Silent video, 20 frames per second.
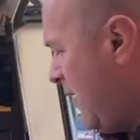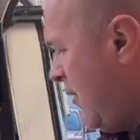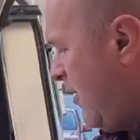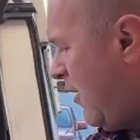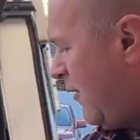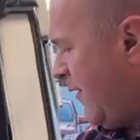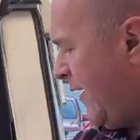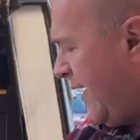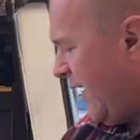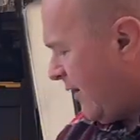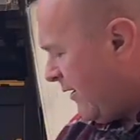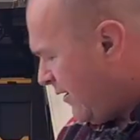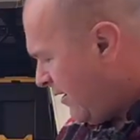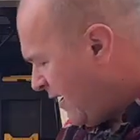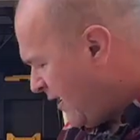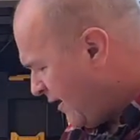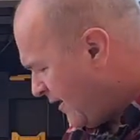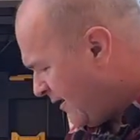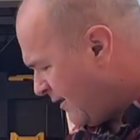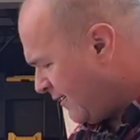Over here,
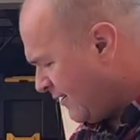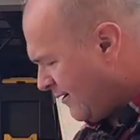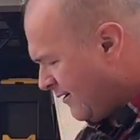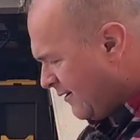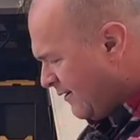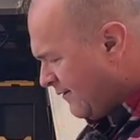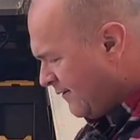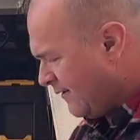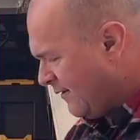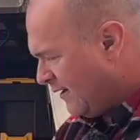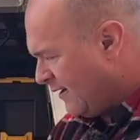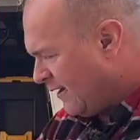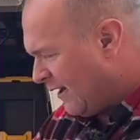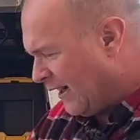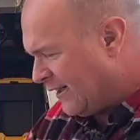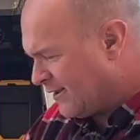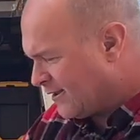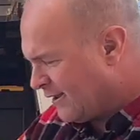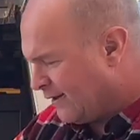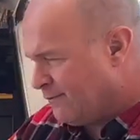I
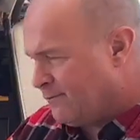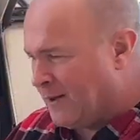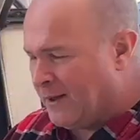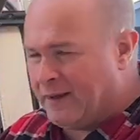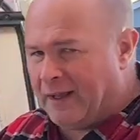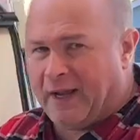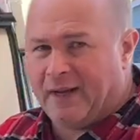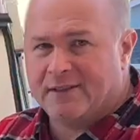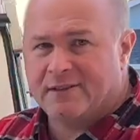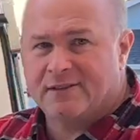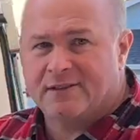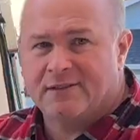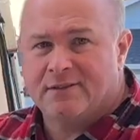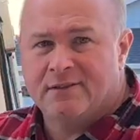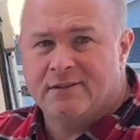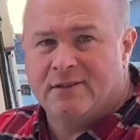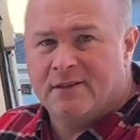just leave them unlatched.